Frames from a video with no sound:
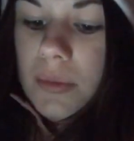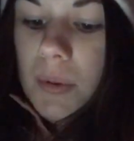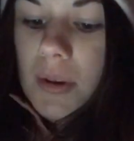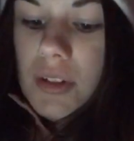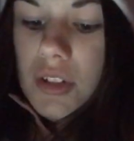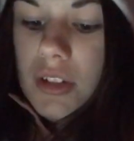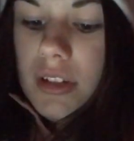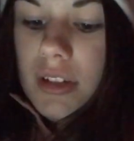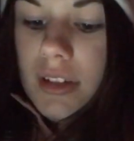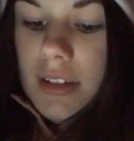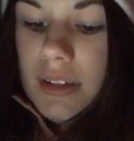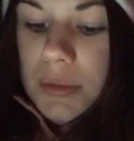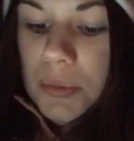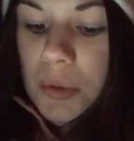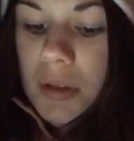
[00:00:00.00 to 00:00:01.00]
Question
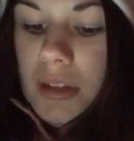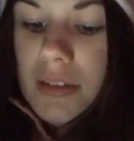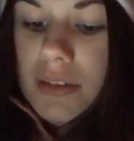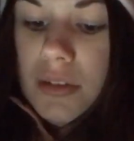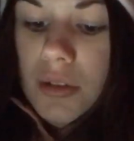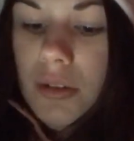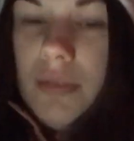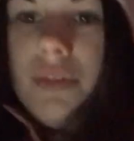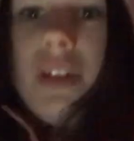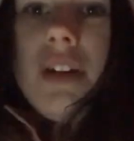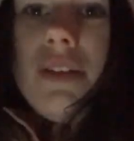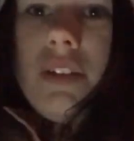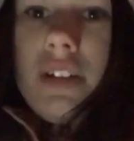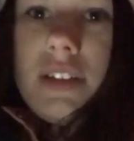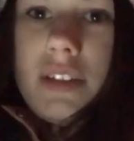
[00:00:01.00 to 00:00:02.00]
is, what is your
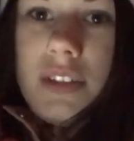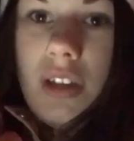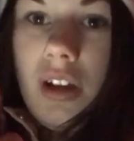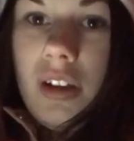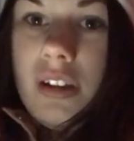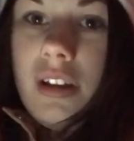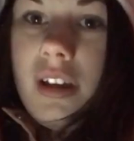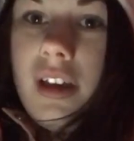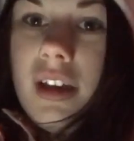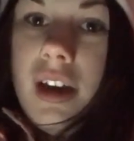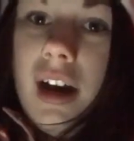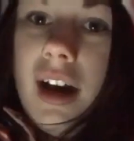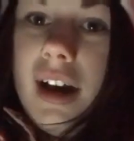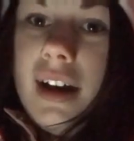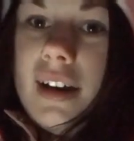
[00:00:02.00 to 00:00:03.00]
favorite song?
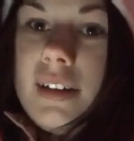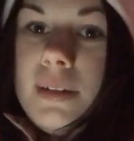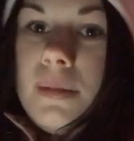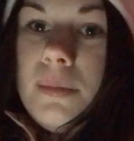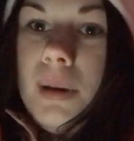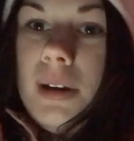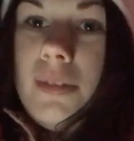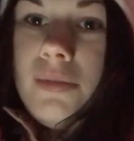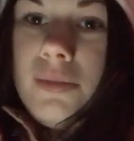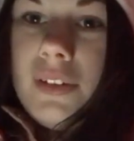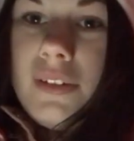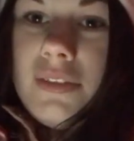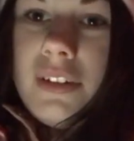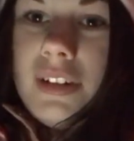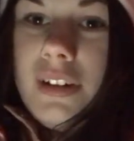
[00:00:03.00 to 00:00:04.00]
And my
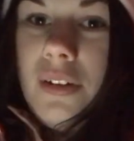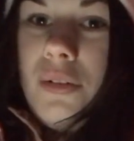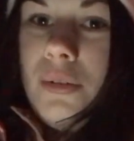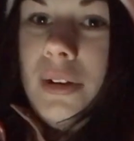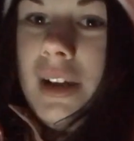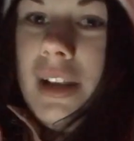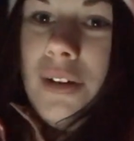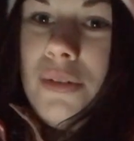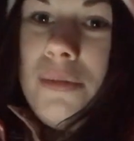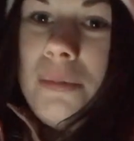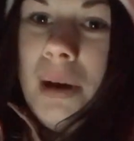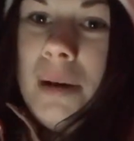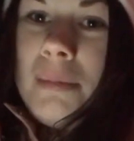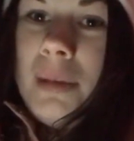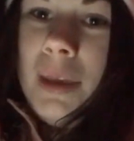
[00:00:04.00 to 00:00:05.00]
favorite, oh, hello,
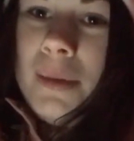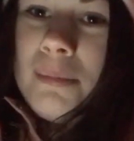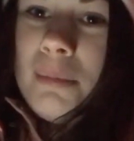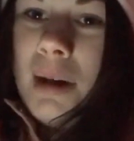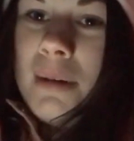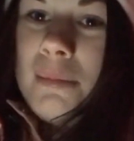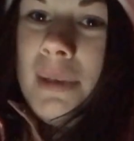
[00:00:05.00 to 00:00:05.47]
mommy.